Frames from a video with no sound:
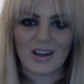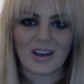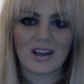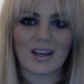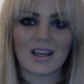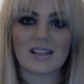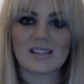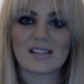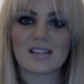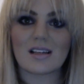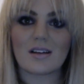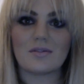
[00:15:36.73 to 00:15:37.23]

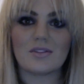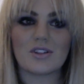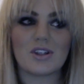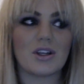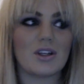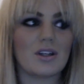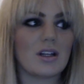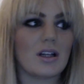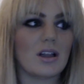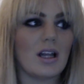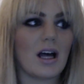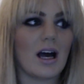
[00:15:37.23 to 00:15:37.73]
Okay, so I've
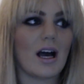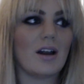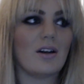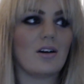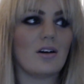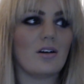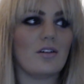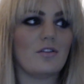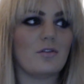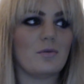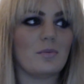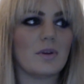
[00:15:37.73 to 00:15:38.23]
turned the light
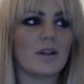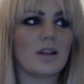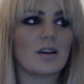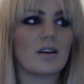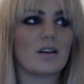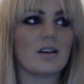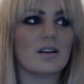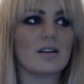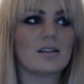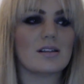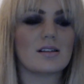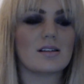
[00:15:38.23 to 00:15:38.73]
off
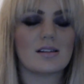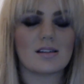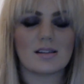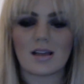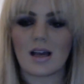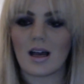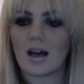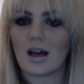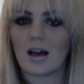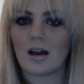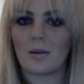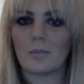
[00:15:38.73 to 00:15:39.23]
because
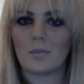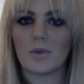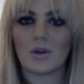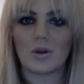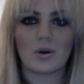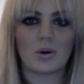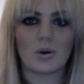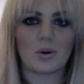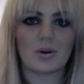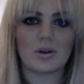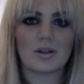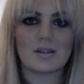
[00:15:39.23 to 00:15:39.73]
you
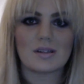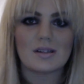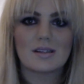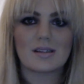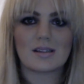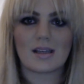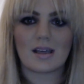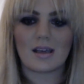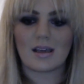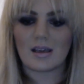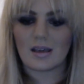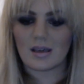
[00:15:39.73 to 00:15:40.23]
couldn't
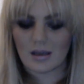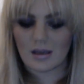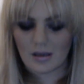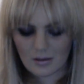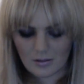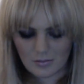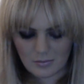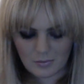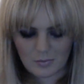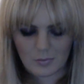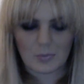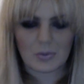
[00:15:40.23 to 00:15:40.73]
see
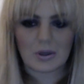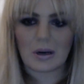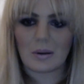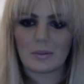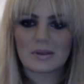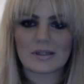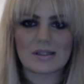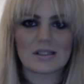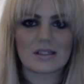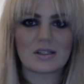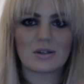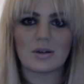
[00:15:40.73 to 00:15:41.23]
what I
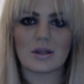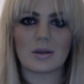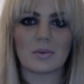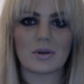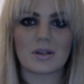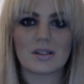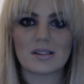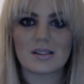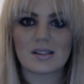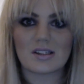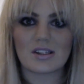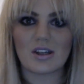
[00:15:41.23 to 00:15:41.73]
was doing
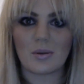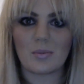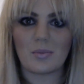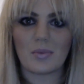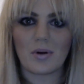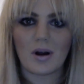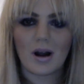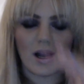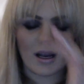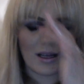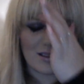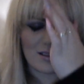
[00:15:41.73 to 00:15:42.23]
because it's so
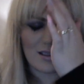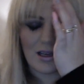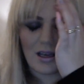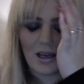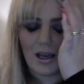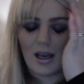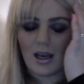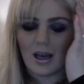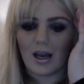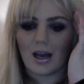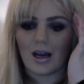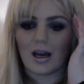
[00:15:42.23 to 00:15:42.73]
bright.
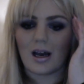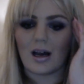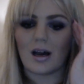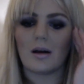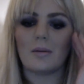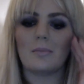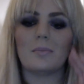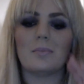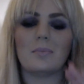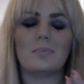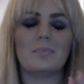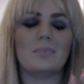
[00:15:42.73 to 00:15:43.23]

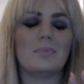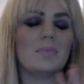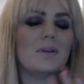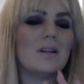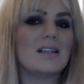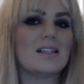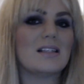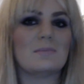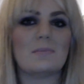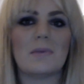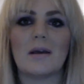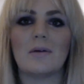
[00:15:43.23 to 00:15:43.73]

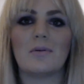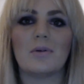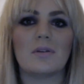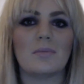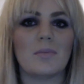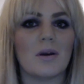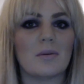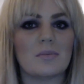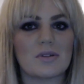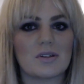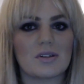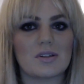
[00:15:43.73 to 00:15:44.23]
Please bear with
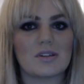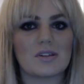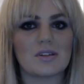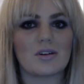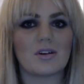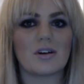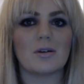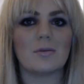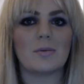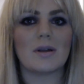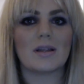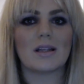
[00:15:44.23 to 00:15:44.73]
me, I'm so
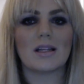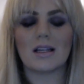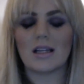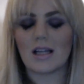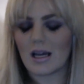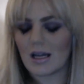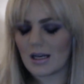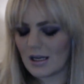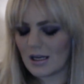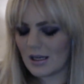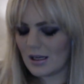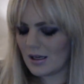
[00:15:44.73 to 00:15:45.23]
sorry about the
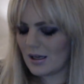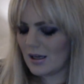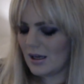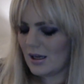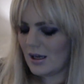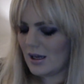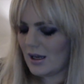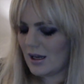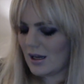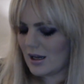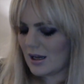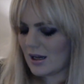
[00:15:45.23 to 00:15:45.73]
lighting.
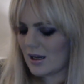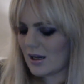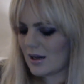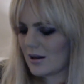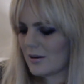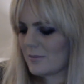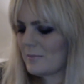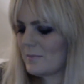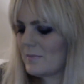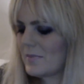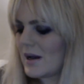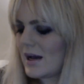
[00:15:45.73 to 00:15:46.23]

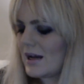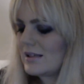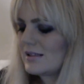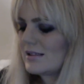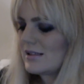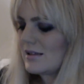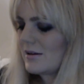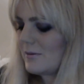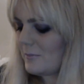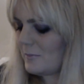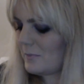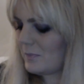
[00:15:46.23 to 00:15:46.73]
But
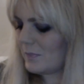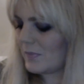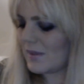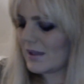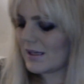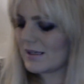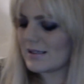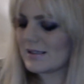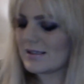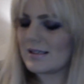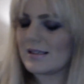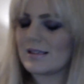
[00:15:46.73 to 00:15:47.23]

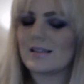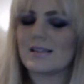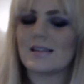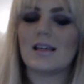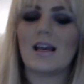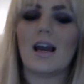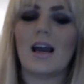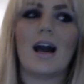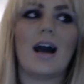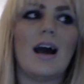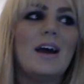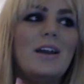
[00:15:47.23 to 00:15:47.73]
this is
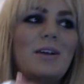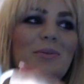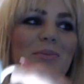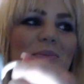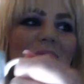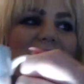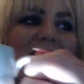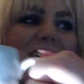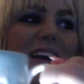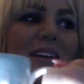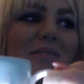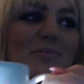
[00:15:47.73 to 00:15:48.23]
the item
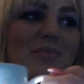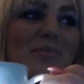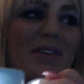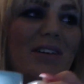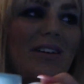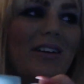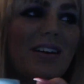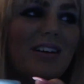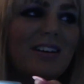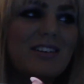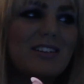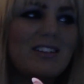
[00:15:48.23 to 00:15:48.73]
that I
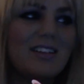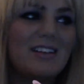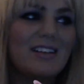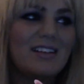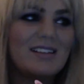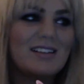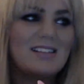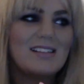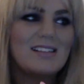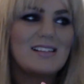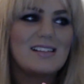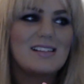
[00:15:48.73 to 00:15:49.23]

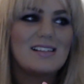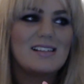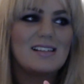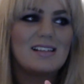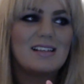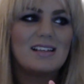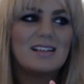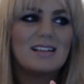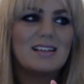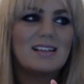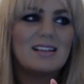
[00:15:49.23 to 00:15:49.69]
purchased.